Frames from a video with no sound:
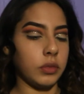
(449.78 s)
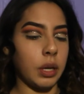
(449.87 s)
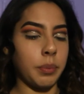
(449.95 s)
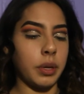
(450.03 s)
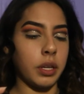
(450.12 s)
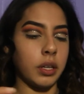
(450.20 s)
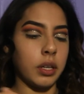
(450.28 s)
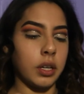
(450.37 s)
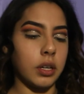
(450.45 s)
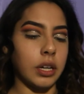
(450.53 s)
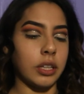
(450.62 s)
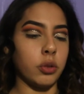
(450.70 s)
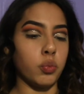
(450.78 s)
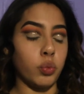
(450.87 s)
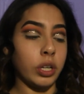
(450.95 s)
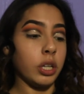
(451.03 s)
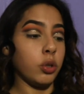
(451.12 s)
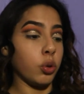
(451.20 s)
I mean, I
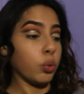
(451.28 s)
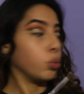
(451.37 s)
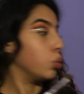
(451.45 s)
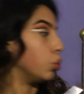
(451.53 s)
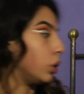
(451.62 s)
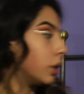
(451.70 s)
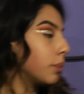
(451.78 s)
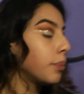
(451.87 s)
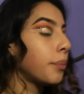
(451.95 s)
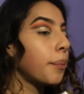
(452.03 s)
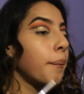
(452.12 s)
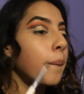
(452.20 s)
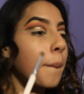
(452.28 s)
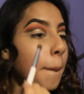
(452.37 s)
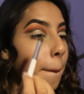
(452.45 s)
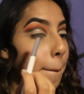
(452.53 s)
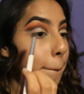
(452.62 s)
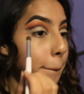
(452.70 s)
really don't do them,
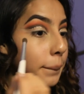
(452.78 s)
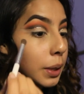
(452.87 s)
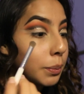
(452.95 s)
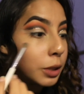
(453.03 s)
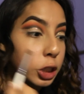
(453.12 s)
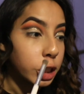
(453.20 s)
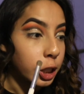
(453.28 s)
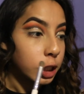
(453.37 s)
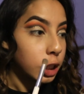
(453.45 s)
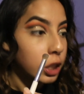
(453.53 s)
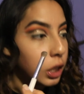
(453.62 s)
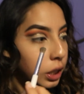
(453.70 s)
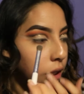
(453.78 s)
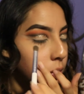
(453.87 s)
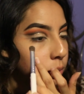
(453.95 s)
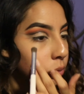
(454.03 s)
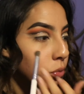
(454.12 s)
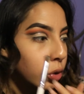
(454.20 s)
but I mean, today's the day,
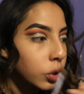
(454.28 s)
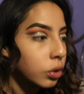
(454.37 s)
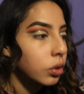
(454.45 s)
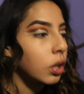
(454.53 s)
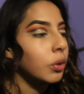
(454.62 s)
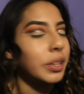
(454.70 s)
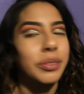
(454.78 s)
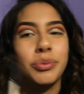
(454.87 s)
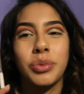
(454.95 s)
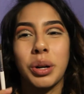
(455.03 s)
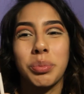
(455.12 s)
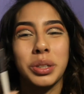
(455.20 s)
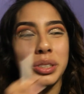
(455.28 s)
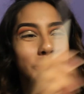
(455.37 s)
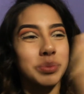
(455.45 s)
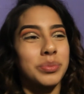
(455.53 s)
you know. Oh wait, wrong brush.